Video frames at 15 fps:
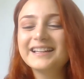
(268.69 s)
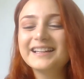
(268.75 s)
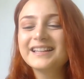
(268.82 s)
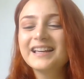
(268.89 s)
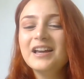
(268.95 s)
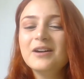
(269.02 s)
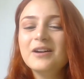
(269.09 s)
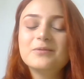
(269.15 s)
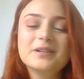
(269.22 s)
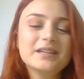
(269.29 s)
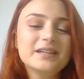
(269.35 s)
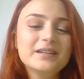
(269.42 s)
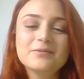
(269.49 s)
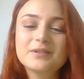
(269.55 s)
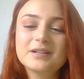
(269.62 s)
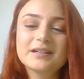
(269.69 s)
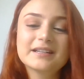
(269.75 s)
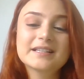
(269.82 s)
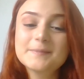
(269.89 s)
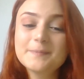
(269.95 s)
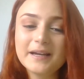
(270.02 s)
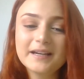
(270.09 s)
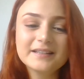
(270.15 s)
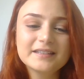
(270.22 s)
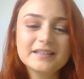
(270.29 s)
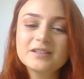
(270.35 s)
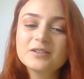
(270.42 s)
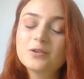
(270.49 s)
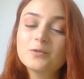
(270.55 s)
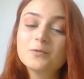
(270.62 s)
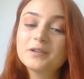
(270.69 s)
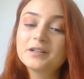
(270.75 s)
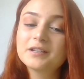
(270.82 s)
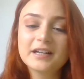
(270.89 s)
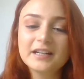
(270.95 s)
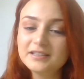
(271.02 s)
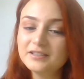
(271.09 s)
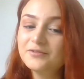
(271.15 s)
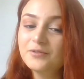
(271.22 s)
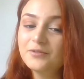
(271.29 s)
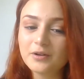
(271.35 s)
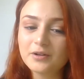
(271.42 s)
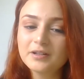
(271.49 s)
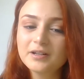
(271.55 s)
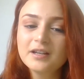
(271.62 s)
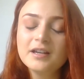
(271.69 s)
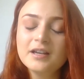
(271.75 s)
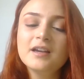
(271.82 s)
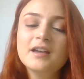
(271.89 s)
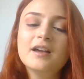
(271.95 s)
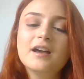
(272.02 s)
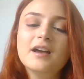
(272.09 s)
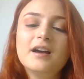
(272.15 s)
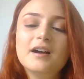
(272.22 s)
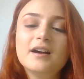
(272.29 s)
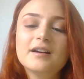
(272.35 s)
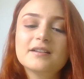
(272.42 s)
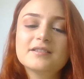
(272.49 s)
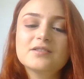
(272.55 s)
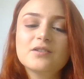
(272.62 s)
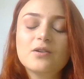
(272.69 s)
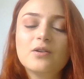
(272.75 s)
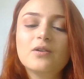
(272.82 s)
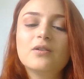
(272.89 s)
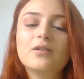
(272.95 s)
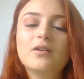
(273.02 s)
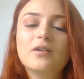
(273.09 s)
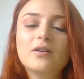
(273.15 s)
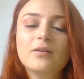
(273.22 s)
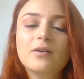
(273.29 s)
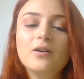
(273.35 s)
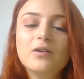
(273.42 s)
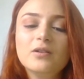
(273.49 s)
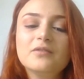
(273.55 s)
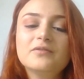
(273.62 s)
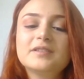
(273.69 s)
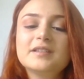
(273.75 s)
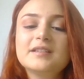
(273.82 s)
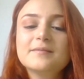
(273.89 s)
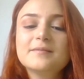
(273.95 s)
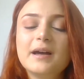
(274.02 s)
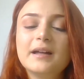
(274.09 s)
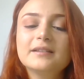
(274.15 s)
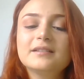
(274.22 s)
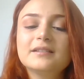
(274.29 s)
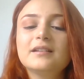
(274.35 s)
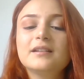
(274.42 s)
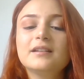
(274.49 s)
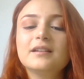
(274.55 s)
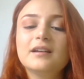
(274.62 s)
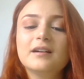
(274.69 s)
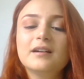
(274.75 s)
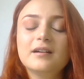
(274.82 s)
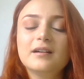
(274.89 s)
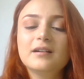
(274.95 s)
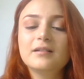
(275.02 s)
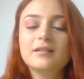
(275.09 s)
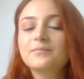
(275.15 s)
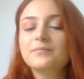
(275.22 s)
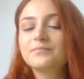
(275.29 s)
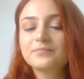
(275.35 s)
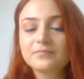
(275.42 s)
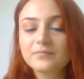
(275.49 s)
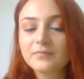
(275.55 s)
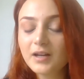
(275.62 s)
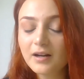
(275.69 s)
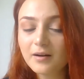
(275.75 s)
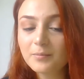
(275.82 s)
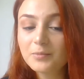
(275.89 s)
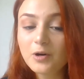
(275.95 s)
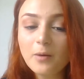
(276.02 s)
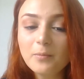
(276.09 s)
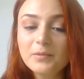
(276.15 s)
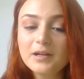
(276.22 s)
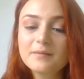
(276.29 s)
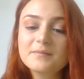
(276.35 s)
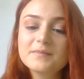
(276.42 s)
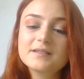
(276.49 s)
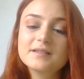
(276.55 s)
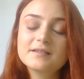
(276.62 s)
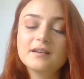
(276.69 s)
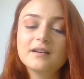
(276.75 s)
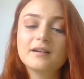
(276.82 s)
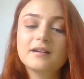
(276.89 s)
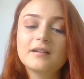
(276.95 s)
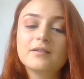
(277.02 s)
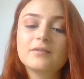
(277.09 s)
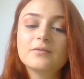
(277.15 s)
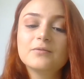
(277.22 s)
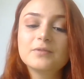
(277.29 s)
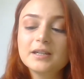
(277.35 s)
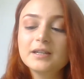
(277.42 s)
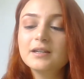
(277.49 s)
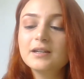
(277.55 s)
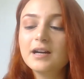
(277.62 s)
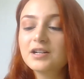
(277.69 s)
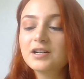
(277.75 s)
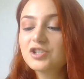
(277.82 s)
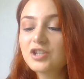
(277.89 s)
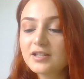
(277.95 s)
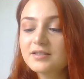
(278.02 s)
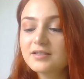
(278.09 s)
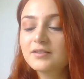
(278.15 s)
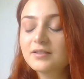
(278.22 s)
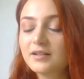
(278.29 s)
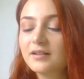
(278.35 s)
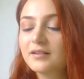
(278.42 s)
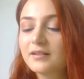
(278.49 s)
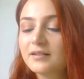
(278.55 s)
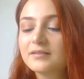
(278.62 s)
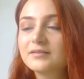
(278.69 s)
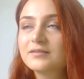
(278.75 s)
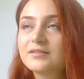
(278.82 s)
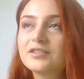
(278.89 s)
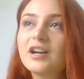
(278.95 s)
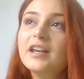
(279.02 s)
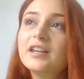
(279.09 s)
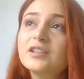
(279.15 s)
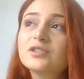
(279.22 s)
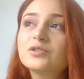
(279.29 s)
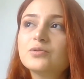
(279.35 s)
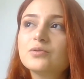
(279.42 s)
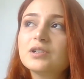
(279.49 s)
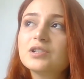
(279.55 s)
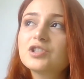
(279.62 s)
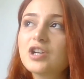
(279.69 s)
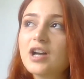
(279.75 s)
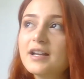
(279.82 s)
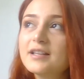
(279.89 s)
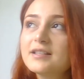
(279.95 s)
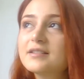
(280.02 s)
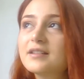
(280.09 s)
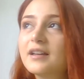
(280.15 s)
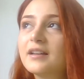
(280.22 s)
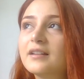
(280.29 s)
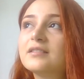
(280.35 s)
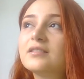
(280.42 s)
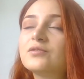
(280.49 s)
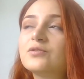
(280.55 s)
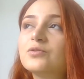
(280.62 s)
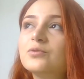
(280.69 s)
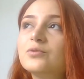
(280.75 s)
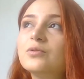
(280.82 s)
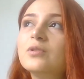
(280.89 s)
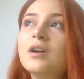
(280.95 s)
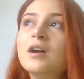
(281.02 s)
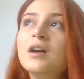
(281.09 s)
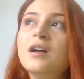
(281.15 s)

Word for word: that we were expecting or were ready for. Uh, so uh, all of these mental uh, uh problems, uh, we are just uh, trying to adjust and to